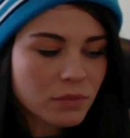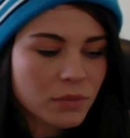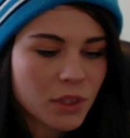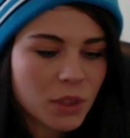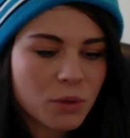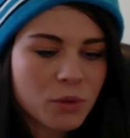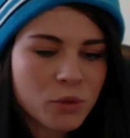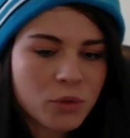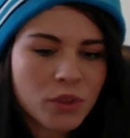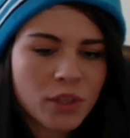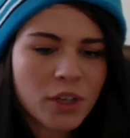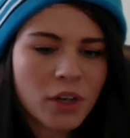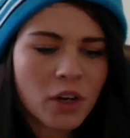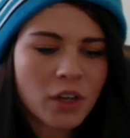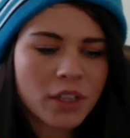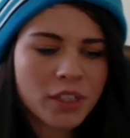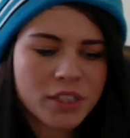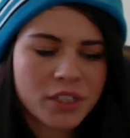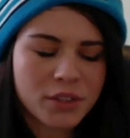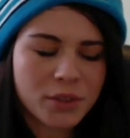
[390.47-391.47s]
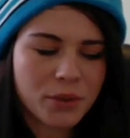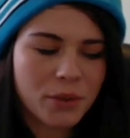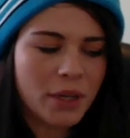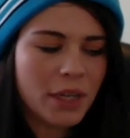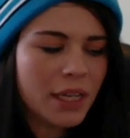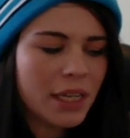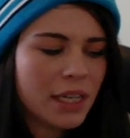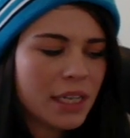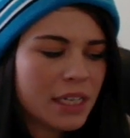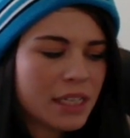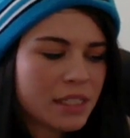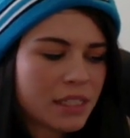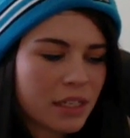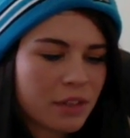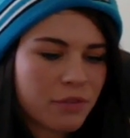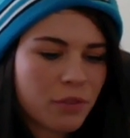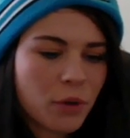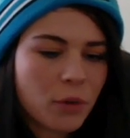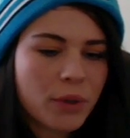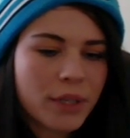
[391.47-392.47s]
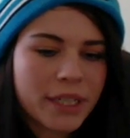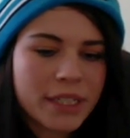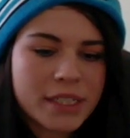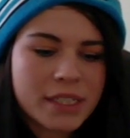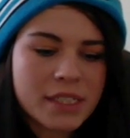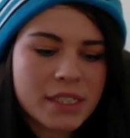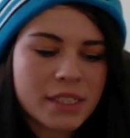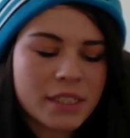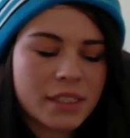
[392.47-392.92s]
it was really hard to stay focused